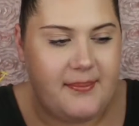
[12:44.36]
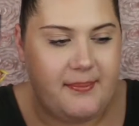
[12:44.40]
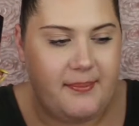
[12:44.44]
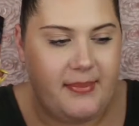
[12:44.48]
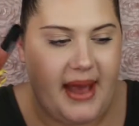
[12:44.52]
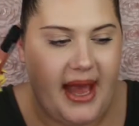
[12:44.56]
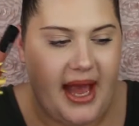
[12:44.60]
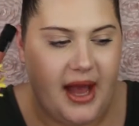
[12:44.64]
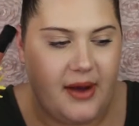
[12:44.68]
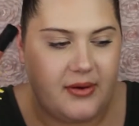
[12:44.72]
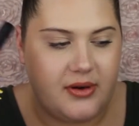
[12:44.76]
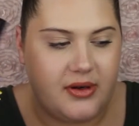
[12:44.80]

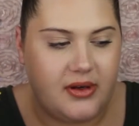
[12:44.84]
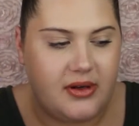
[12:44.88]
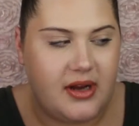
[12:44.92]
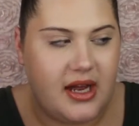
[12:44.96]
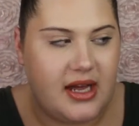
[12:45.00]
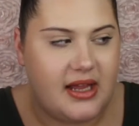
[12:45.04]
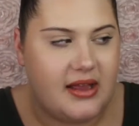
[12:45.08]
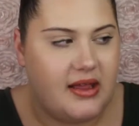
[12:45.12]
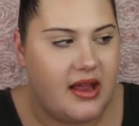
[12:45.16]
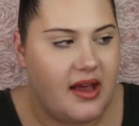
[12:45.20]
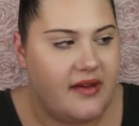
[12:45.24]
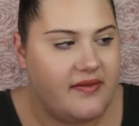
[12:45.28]
Empower.
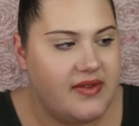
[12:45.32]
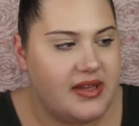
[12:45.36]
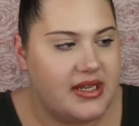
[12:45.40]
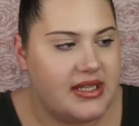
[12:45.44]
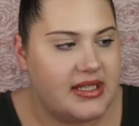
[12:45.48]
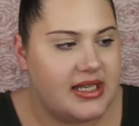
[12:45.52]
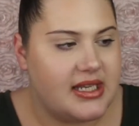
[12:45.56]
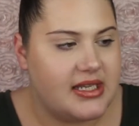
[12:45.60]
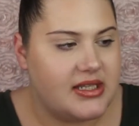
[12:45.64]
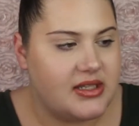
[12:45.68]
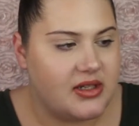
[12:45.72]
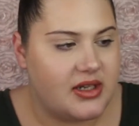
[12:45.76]
I love
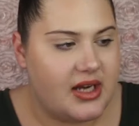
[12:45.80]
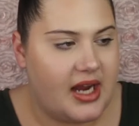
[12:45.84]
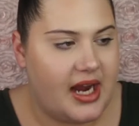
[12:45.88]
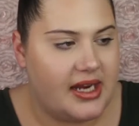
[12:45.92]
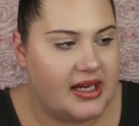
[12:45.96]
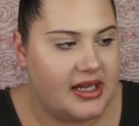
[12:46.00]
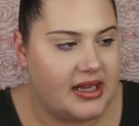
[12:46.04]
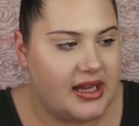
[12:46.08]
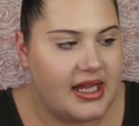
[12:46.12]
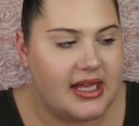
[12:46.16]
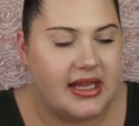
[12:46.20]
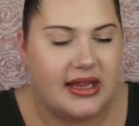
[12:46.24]
these because they're
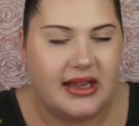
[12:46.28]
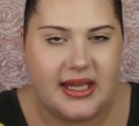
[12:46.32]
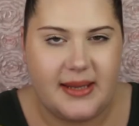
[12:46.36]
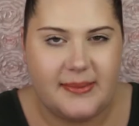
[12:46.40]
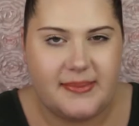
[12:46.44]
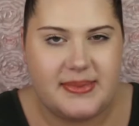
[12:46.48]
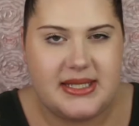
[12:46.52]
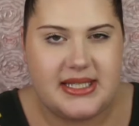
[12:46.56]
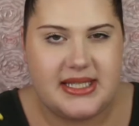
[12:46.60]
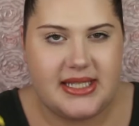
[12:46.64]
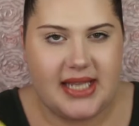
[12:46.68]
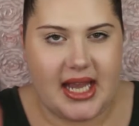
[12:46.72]
kind of like
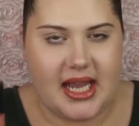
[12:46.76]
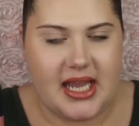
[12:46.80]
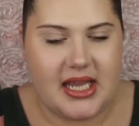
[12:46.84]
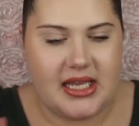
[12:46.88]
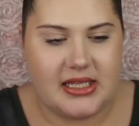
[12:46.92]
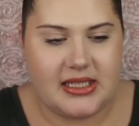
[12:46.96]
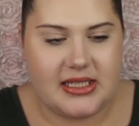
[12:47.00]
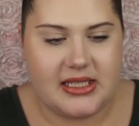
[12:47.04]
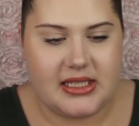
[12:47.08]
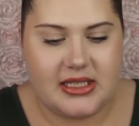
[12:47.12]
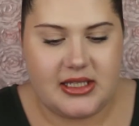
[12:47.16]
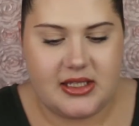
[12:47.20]
lip
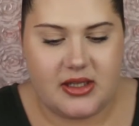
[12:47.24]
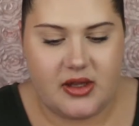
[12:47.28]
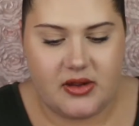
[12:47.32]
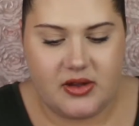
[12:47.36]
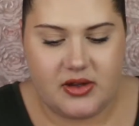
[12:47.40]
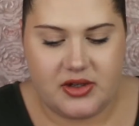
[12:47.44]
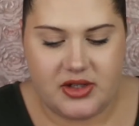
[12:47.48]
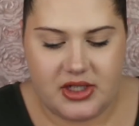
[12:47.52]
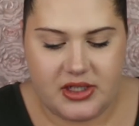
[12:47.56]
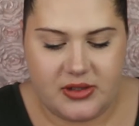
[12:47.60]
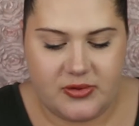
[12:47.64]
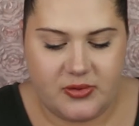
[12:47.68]
stains, and so
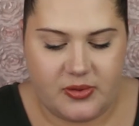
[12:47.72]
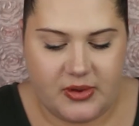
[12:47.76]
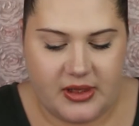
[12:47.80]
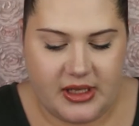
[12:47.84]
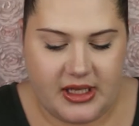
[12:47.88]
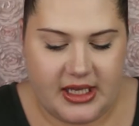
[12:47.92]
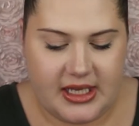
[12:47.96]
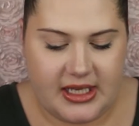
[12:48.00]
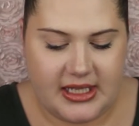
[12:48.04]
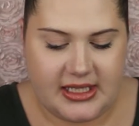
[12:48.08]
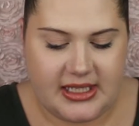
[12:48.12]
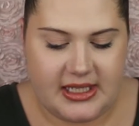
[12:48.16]
they're just
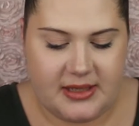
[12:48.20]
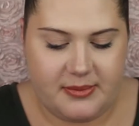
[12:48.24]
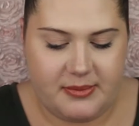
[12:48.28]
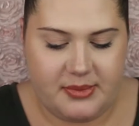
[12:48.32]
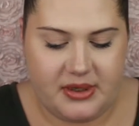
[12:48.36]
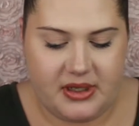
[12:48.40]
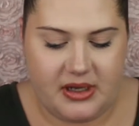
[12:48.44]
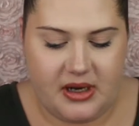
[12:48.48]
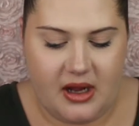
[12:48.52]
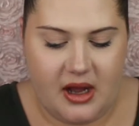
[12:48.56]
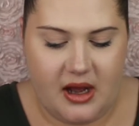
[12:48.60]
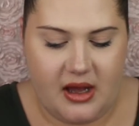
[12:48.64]
really easy to
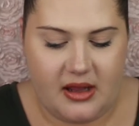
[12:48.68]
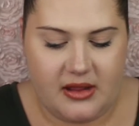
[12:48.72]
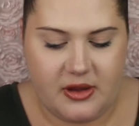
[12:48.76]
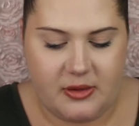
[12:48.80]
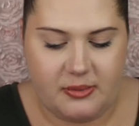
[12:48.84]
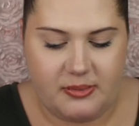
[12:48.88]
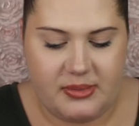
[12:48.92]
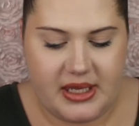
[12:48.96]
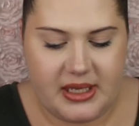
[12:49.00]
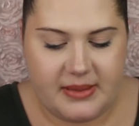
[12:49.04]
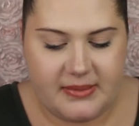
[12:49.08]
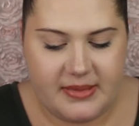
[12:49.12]
put on.
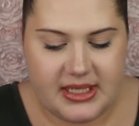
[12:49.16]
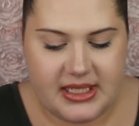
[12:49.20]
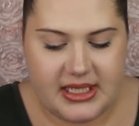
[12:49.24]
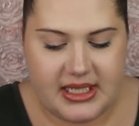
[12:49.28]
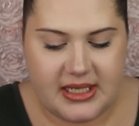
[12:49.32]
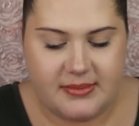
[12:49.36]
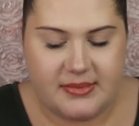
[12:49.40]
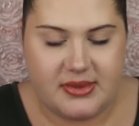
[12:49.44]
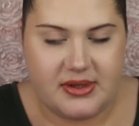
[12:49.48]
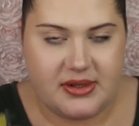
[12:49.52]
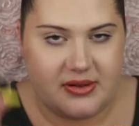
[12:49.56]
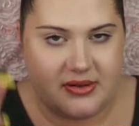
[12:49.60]
They're
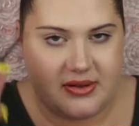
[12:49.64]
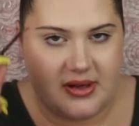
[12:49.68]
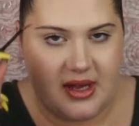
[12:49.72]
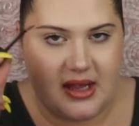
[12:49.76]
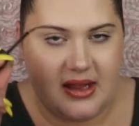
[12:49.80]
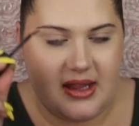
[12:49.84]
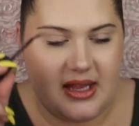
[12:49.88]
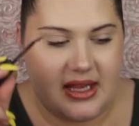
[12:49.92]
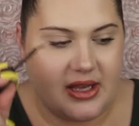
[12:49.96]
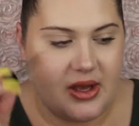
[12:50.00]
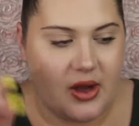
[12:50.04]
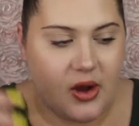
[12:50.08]
pigmented, but they're
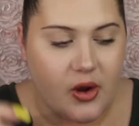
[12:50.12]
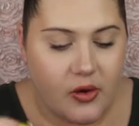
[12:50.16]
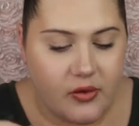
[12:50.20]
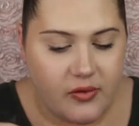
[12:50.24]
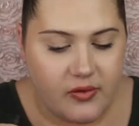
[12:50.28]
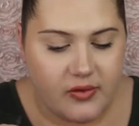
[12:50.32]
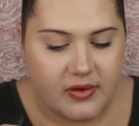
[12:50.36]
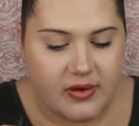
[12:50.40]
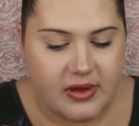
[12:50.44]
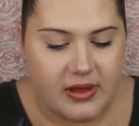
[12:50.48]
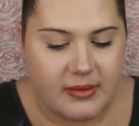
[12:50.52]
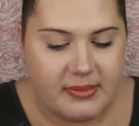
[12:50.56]
not like
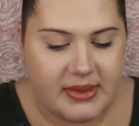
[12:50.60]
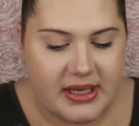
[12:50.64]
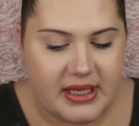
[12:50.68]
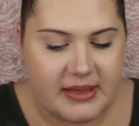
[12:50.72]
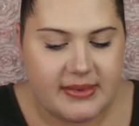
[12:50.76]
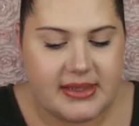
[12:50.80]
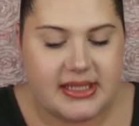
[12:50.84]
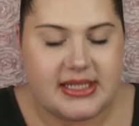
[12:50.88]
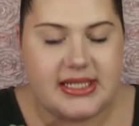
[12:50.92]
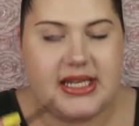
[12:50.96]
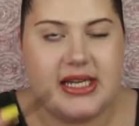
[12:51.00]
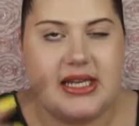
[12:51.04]
overly
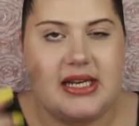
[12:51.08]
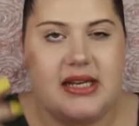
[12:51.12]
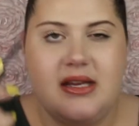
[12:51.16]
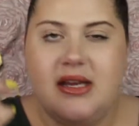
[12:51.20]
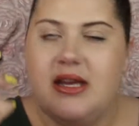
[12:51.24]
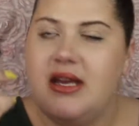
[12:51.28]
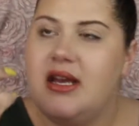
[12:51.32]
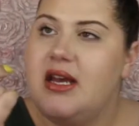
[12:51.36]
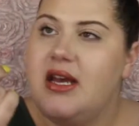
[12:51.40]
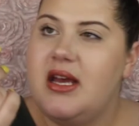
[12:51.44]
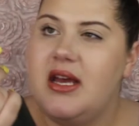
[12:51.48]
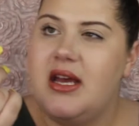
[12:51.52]
pigmented.
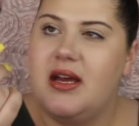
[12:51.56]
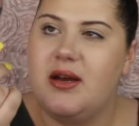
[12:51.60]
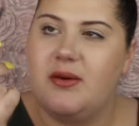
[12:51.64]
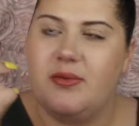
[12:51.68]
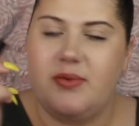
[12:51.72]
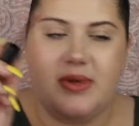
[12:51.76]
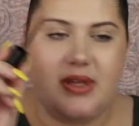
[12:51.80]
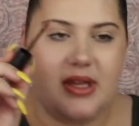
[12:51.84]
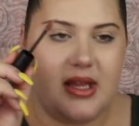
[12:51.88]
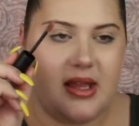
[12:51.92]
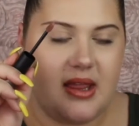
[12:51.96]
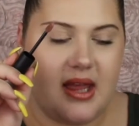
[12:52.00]
I
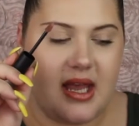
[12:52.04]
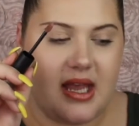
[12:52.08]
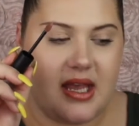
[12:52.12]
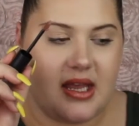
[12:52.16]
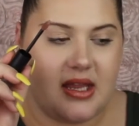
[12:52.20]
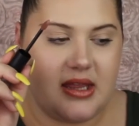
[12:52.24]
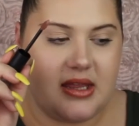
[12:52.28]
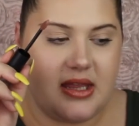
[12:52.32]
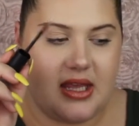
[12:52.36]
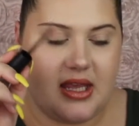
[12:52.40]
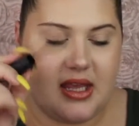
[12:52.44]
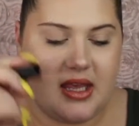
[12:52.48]
really
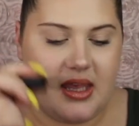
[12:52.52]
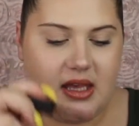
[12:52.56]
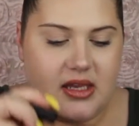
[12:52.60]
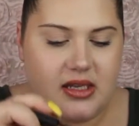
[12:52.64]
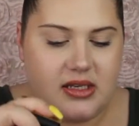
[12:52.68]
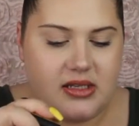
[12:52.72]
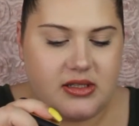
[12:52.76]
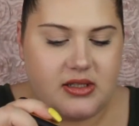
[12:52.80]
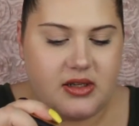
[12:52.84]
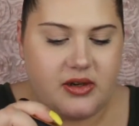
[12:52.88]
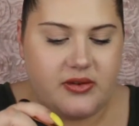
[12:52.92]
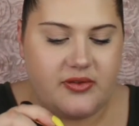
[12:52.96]
like
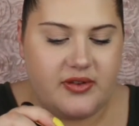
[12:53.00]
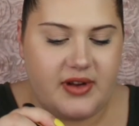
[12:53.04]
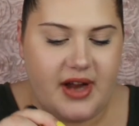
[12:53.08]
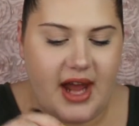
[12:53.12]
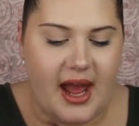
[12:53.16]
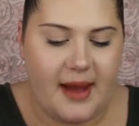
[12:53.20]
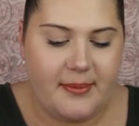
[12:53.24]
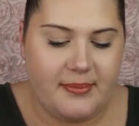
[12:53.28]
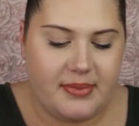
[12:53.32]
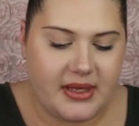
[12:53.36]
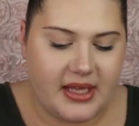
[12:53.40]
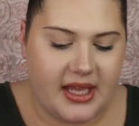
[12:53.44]
the doe foot
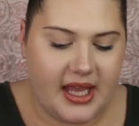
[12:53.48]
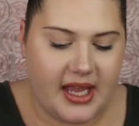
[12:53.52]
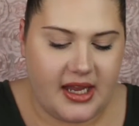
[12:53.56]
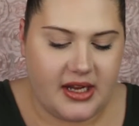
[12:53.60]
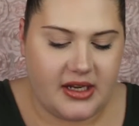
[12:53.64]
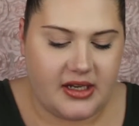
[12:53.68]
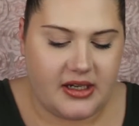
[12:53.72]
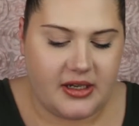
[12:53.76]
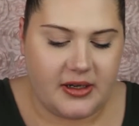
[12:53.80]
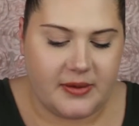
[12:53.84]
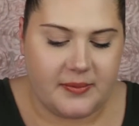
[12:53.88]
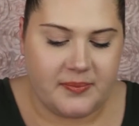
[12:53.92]

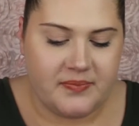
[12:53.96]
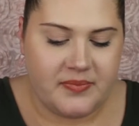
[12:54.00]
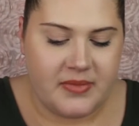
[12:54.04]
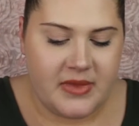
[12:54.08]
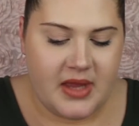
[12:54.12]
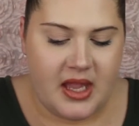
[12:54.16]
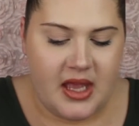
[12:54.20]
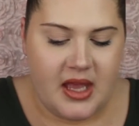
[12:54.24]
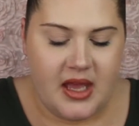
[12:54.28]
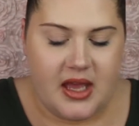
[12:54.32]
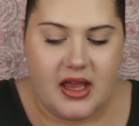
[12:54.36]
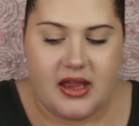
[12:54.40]
applicator.
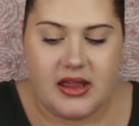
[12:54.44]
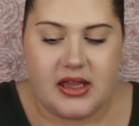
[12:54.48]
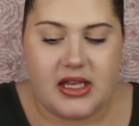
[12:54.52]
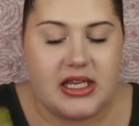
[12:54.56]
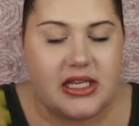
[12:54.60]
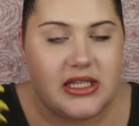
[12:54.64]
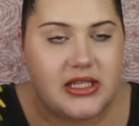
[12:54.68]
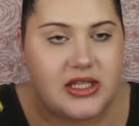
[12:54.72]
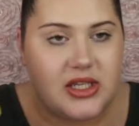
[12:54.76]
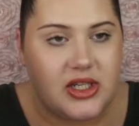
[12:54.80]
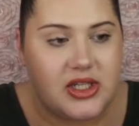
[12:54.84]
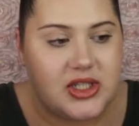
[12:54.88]

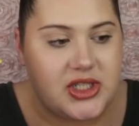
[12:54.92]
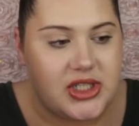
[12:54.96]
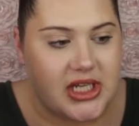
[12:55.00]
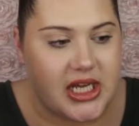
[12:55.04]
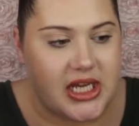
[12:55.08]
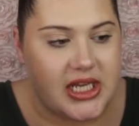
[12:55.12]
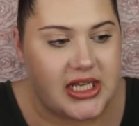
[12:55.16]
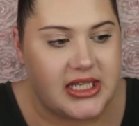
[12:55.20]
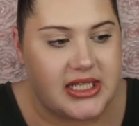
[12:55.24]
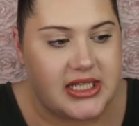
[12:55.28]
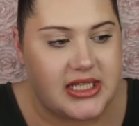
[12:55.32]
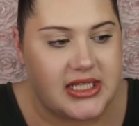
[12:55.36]
These are
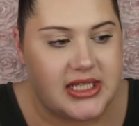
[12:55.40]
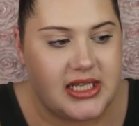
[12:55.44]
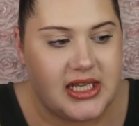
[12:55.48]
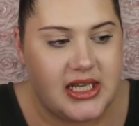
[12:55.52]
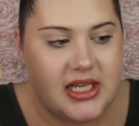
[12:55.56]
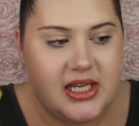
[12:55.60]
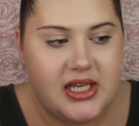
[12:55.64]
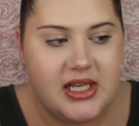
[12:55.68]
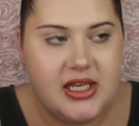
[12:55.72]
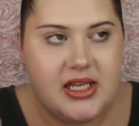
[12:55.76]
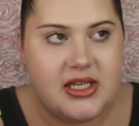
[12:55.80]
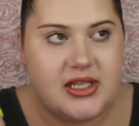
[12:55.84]
just
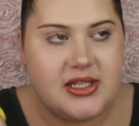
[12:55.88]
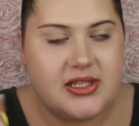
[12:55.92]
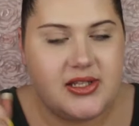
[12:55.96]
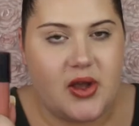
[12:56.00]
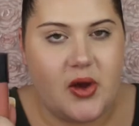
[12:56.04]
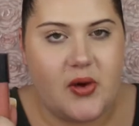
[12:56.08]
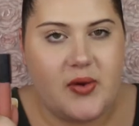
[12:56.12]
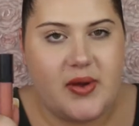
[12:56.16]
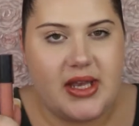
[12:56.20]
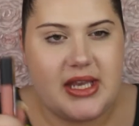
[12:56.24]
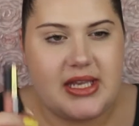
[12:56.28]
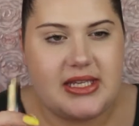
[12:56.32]

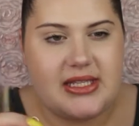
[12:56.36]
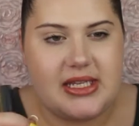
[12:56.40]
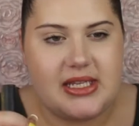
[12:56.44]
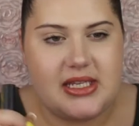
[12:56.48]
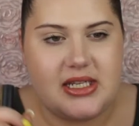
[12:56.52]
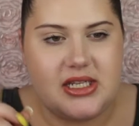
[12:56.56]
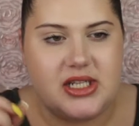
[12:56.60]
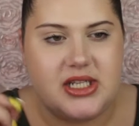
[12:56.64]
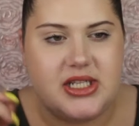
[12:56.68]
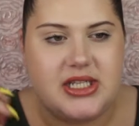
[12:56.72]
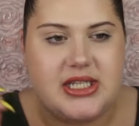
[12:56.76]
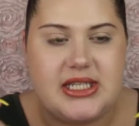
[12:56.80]
so easy
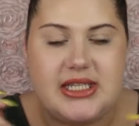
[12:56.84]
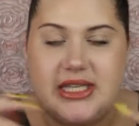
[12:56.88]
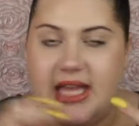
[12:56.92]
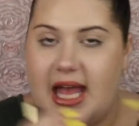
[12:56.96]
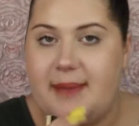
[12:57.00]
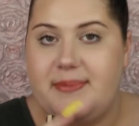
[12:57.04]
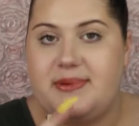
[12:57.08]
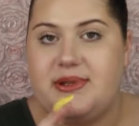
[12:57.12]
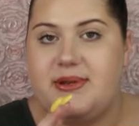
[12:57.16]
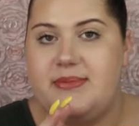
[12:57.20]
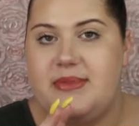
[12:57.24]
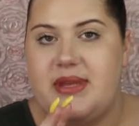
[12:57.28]
to just
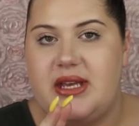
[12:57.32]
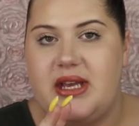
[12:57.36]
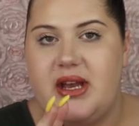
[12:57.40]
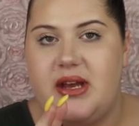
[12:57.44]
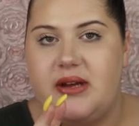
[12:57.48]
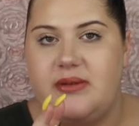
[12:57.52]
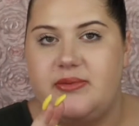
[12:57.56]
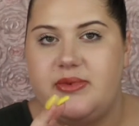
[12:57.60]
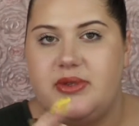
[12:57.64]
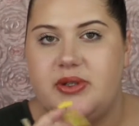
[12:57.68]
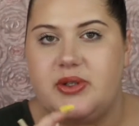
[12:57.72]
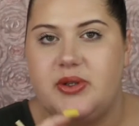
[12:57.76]
slap something
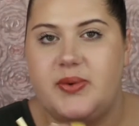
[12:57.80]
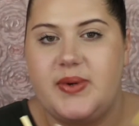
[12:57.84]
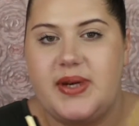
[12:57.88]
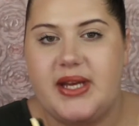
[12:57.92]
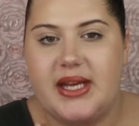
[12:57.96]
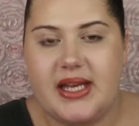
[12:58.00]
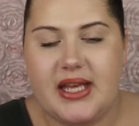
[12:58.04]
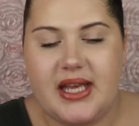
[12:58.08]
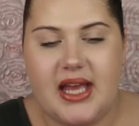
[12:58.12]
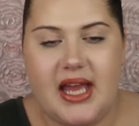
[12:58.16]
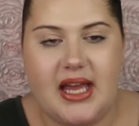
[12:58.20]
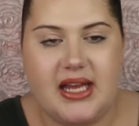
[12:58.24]
on real
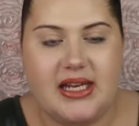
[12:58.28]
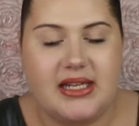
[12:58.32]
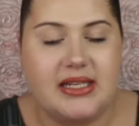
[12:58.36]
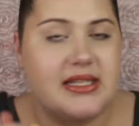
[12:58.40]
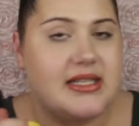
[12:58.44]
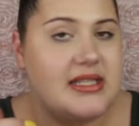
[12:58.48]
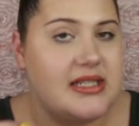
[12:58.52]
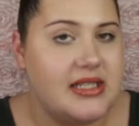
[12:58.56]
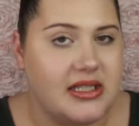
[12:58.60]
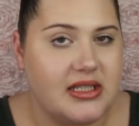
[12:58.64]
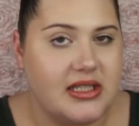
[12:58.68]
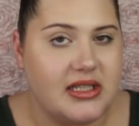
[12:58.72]
quick
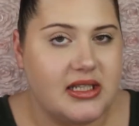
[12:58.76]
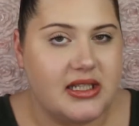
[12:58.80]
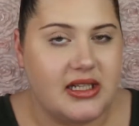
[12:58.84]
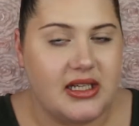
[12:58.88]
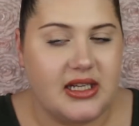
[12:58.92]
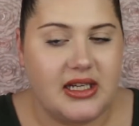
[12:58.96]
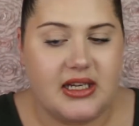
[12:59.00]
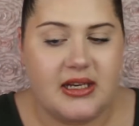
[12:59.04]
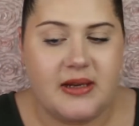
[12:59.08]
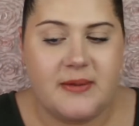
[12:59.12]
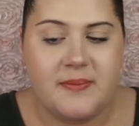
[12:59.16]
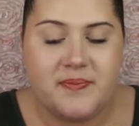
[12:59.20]
and still look
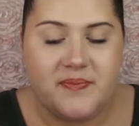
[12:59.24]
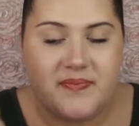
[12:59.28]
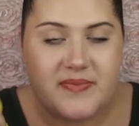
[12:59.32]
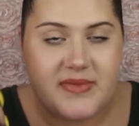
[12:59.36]
good.